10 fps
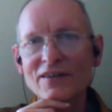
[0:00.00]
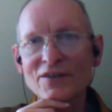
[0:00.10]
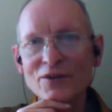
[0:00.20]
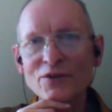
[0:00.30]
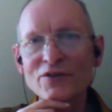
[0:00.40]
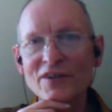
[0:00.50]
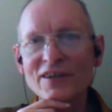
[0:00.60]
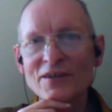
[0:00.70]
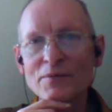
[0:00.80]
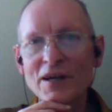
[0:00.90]
Do
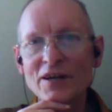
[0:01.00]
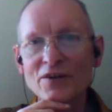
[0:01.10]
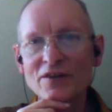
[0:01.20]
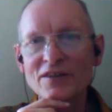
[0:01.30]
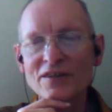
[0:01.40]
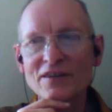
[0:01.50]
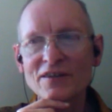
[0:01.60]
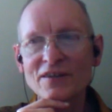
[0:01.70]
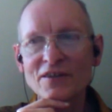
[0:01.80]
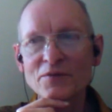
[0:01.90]
seek them out.
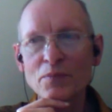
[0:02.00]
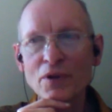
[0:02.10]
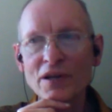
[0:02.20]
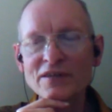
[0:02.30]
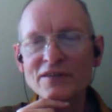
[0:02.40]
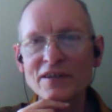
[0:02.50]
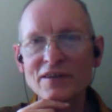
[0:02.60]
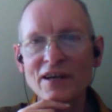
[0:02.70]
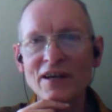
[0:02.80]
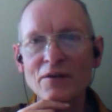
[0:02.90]
There's plenty
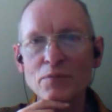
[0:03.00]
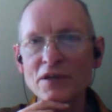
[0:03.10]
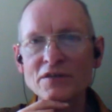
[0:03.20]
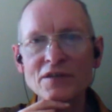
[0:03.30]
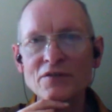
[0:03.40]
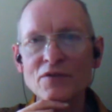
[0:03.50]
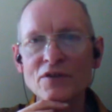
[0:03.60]
there, plenty of